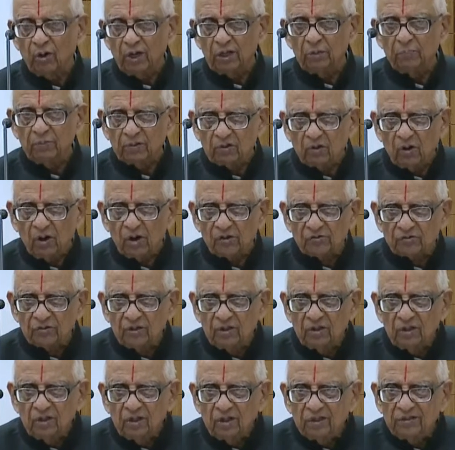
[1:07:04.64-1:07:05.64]
Why? Because
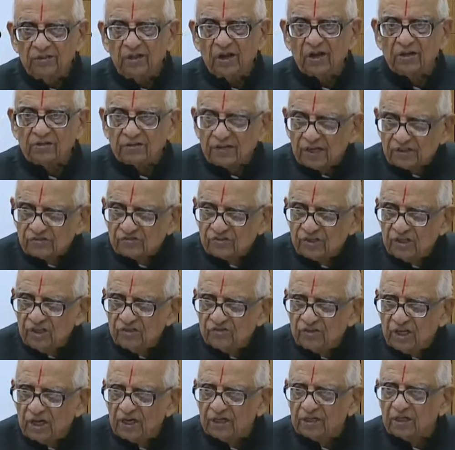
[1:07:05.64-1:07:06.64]
they are
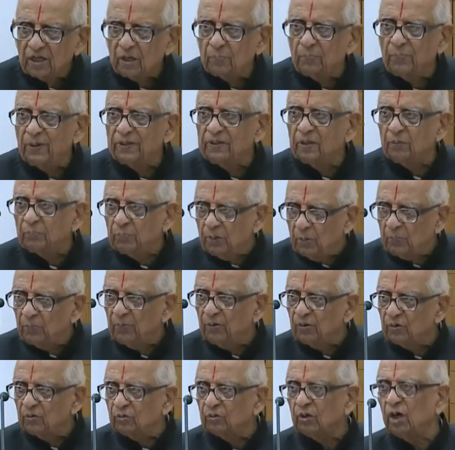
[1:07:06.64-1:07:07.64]
trustees elected by the
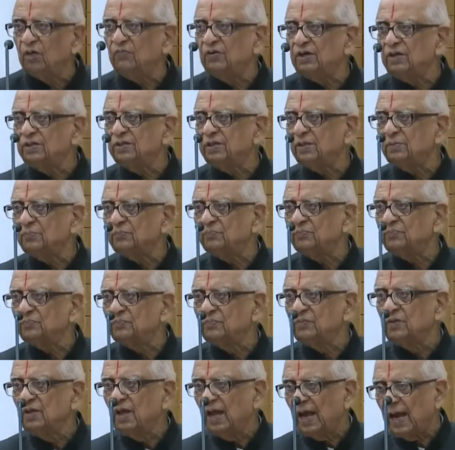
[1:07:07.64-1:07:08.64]
people to govern them.
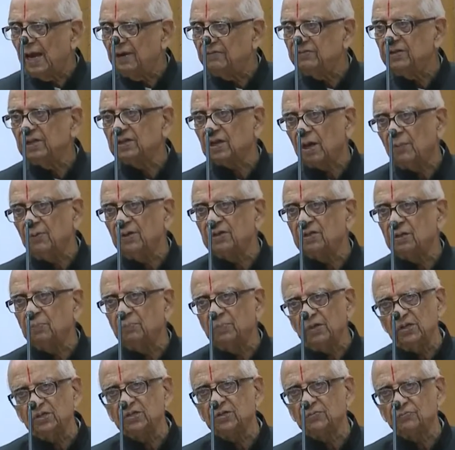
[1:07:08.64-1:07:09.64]
And if they commit
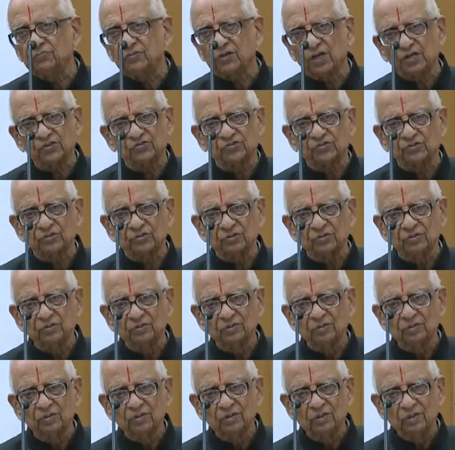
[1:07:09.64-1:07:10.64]
a breach of trust,
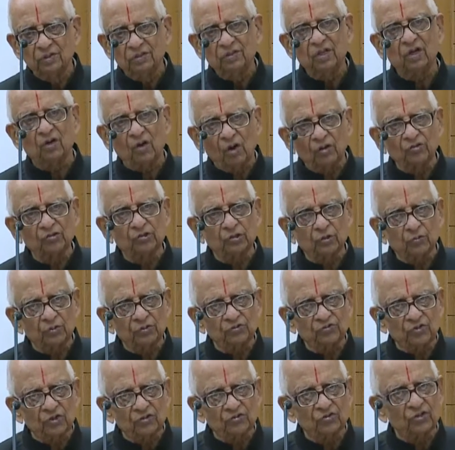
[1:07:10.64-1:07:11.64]
the
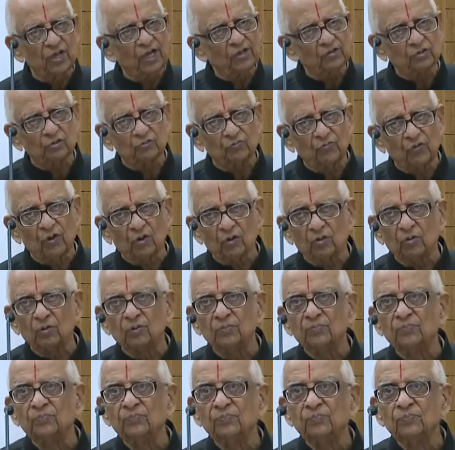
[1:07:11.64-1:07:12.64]
consequences has to fall.
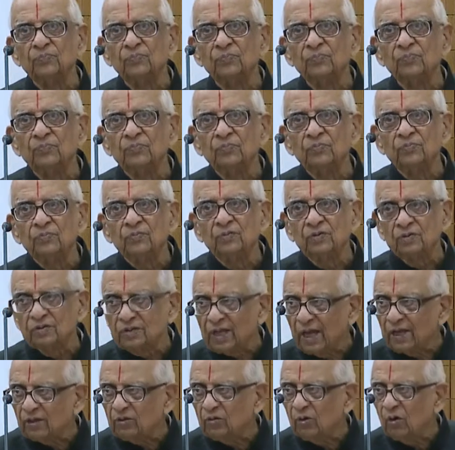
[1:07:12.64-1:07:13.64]

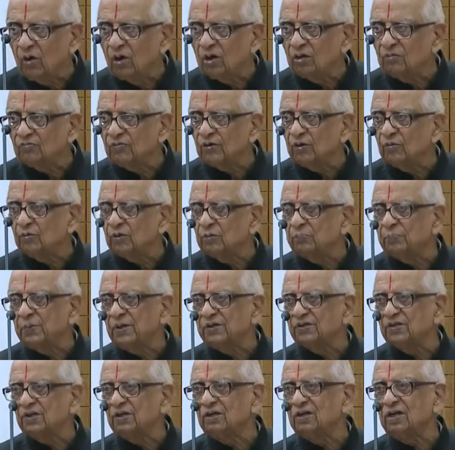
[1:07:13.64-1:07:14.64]
Thank you all for your
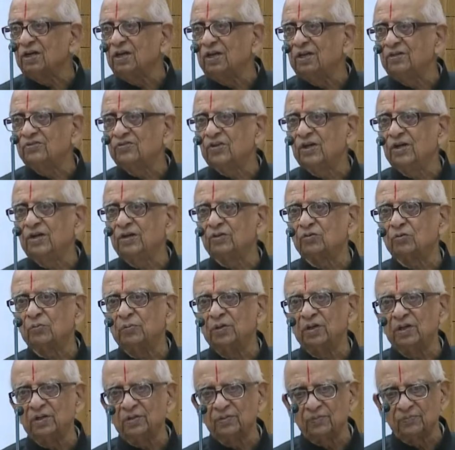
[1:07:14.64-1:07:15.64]
patiently listening to
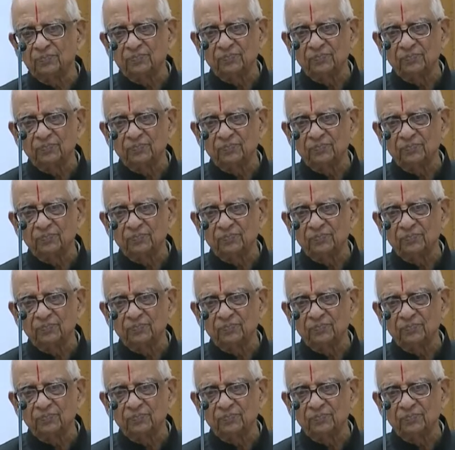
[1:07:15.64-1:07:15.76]
me.